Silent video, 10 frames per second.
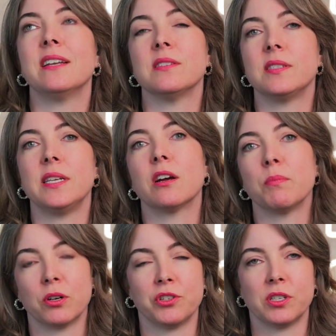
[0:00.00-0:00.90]
didn't see our
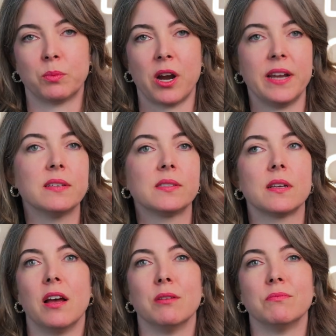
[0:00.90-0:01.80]
purchase price
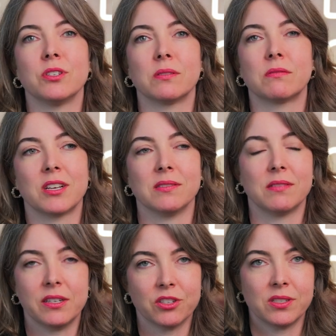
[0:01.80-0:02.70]
just because
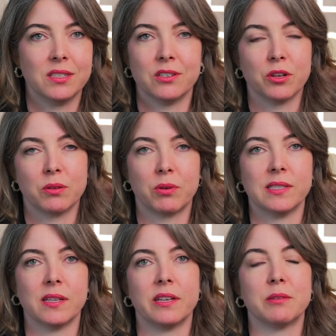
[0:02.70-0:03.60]
they just need to know the
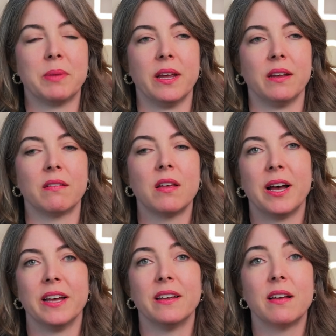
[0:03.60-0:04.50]
price that they're paying.
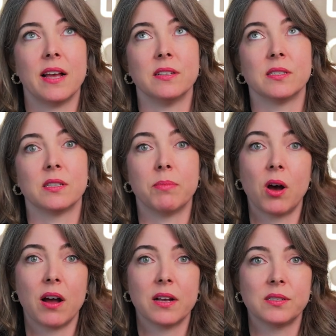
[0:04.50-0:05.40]
But as the
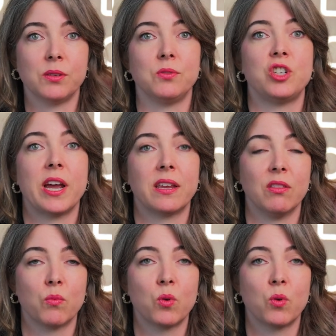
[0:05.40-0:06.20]
boss who's checking the